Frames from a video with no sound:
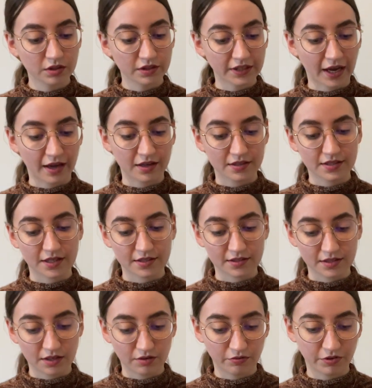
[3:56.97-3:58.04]
Yeah, it says
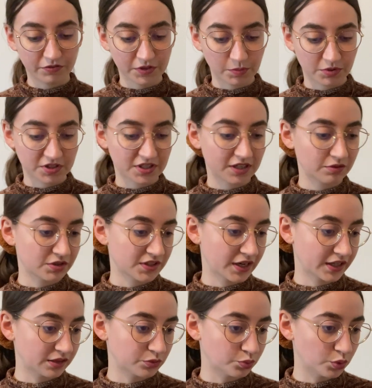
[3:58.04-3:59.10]
here 50%
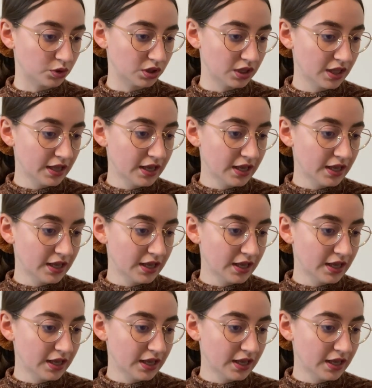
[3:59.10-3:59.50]
recycled wool